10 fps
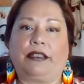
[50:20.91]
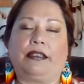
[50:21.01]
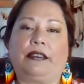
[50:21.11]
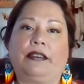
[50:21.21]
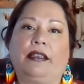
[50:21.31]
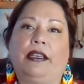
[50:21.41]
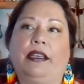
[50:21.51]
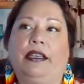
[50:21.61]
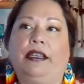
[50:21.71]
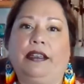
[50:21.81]
It's
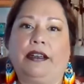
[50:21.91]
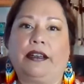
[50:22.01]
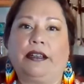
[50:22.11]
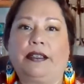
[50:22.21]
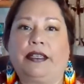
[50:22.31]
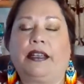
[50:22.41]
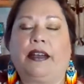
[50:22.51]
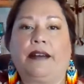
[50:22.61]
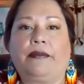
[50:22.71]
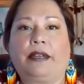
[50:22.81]
an artisan
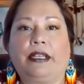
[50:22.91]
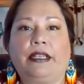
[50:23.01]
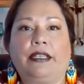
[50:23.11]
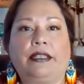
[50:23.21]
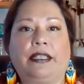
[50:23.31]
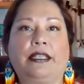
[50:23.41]
conference.